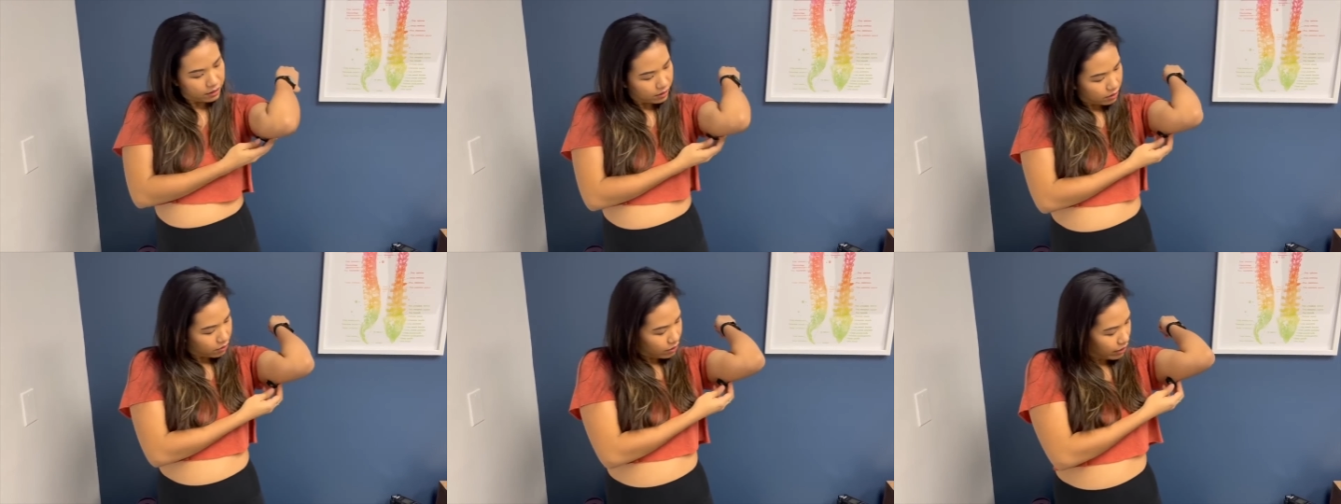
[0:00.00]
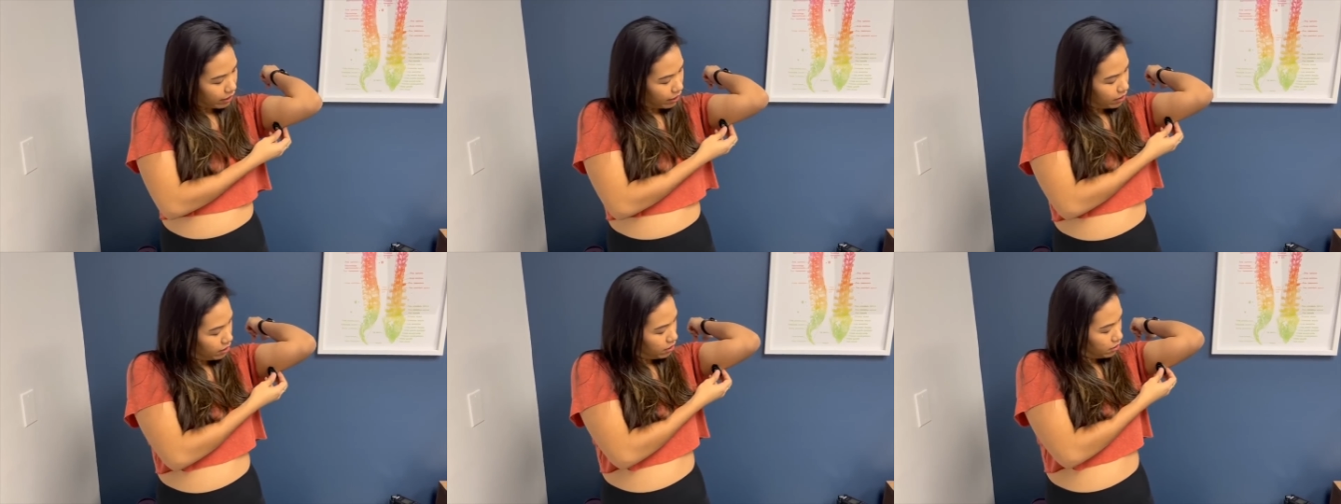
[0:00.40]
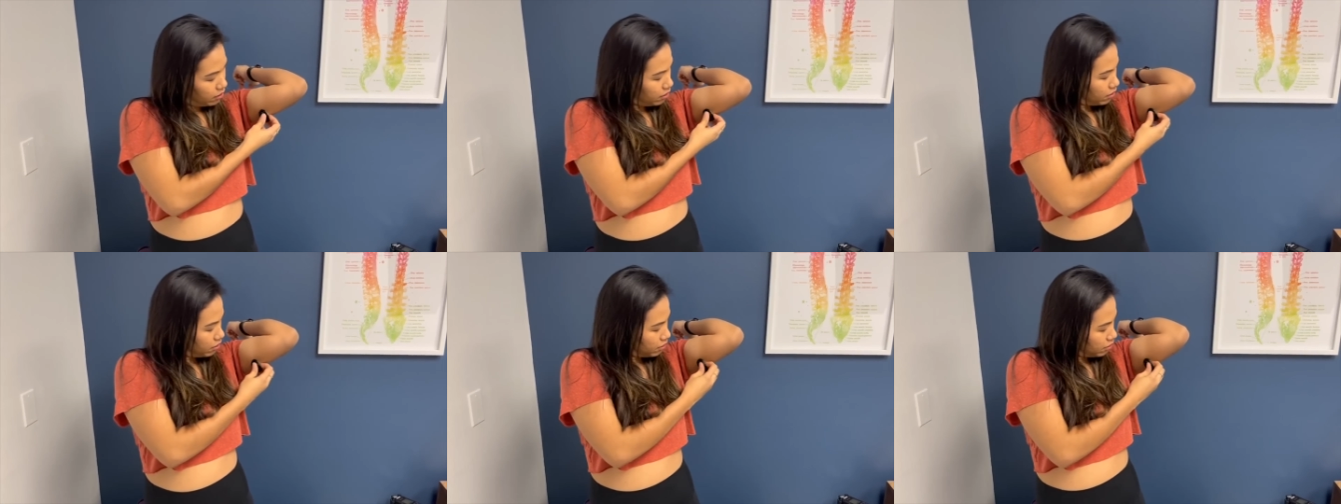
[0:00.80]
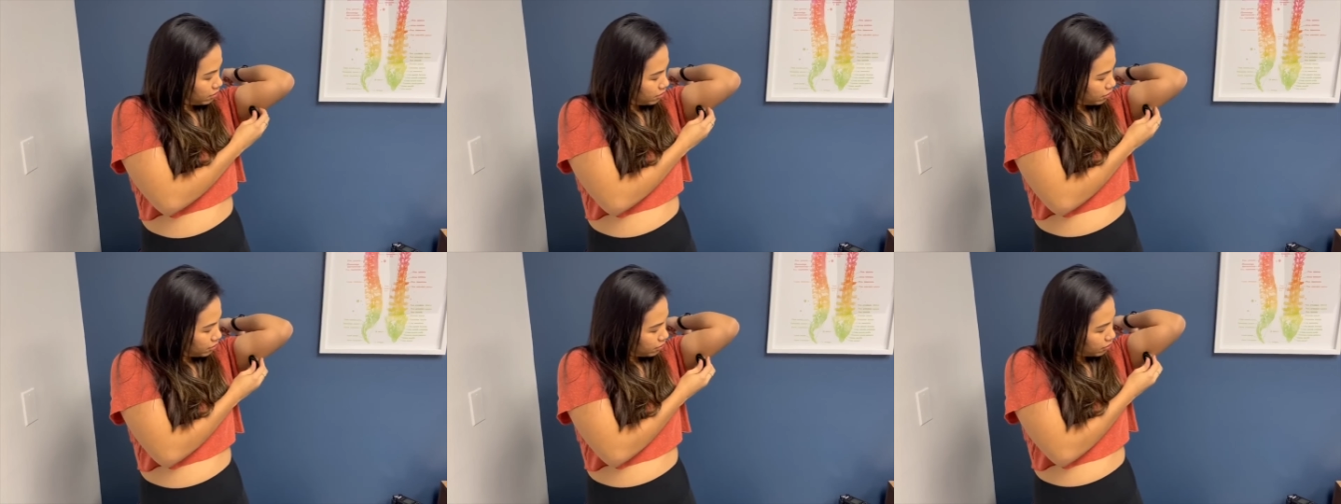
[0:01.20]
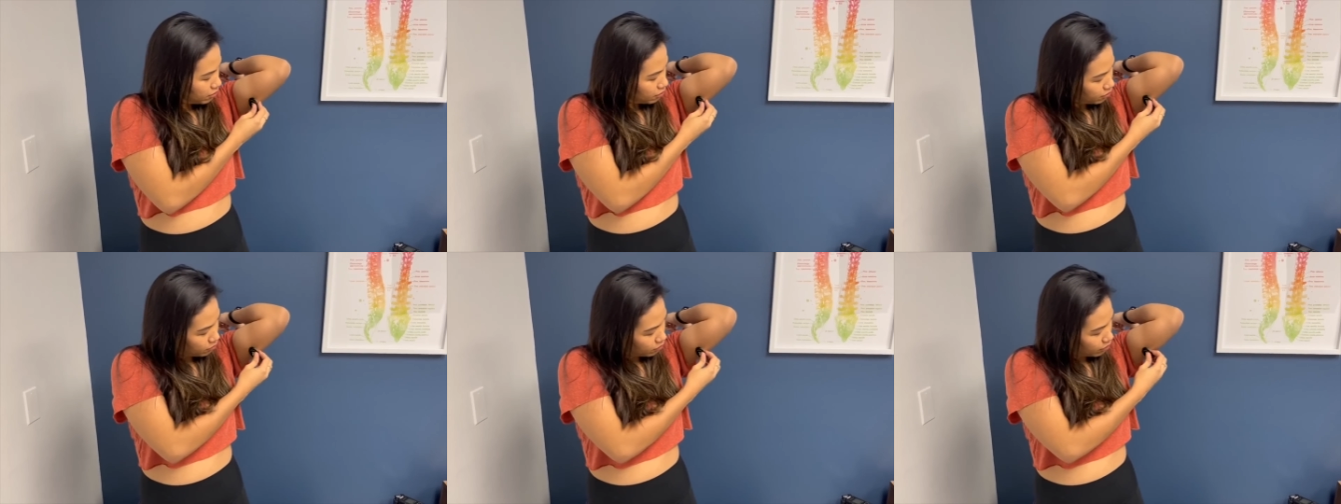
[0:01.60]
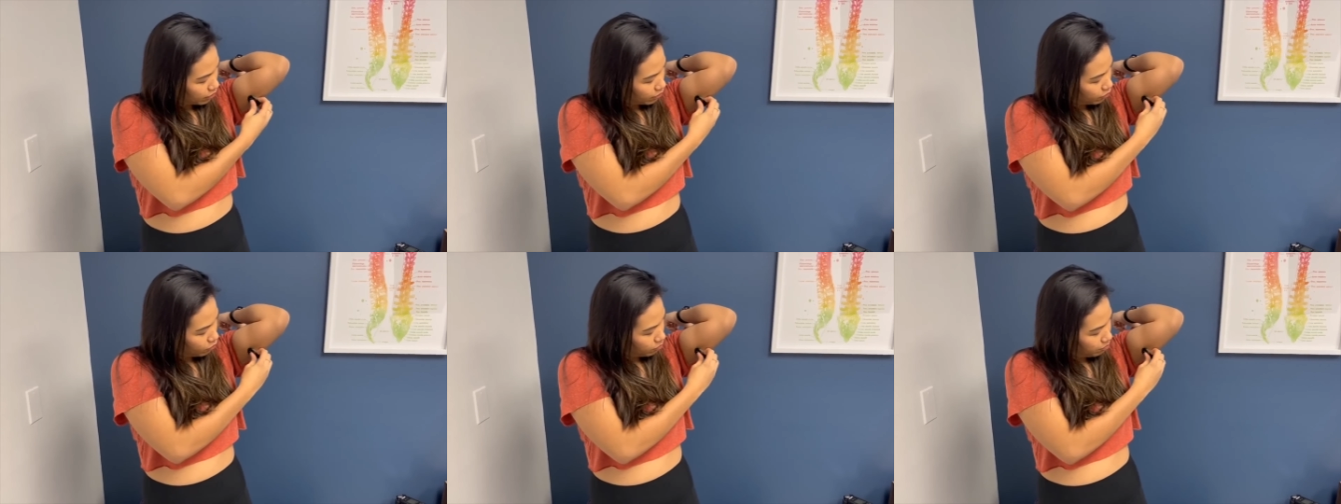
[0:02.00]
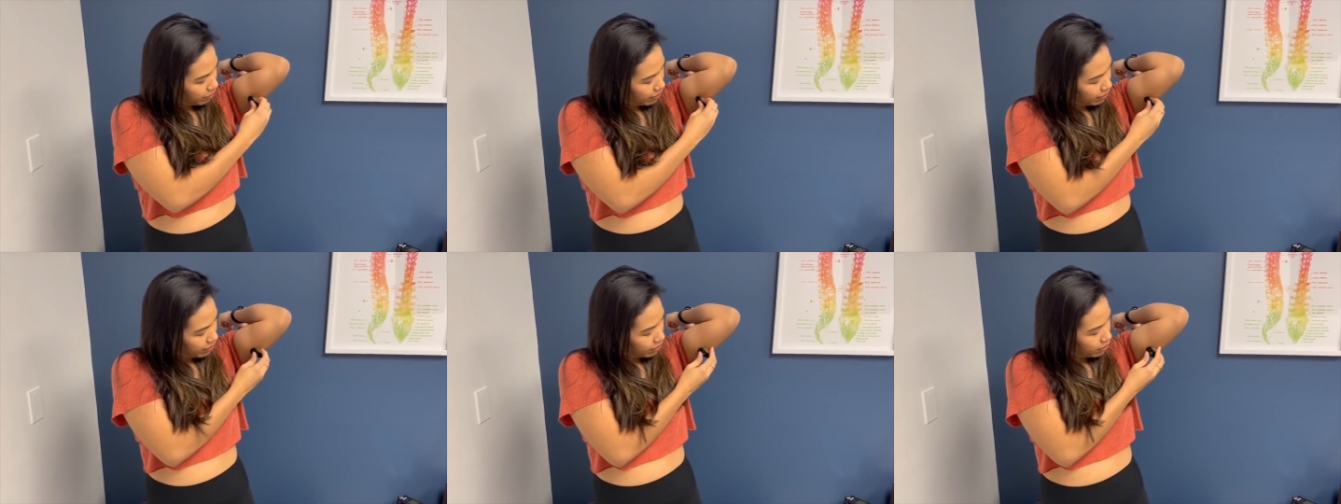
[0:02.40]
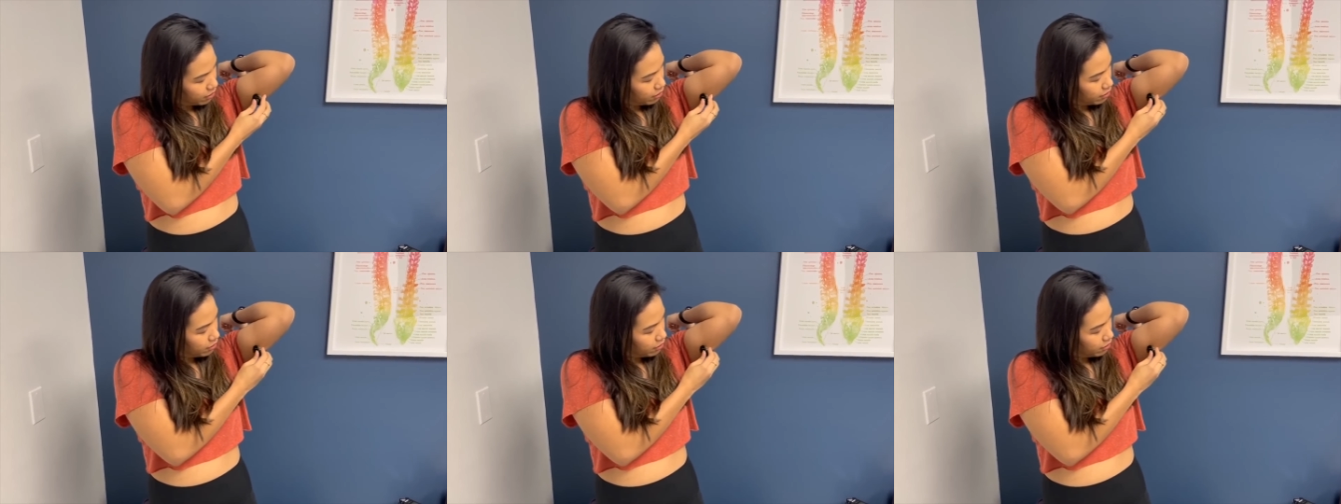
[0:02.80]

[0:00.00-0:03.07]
Okay. Okay, don't panic.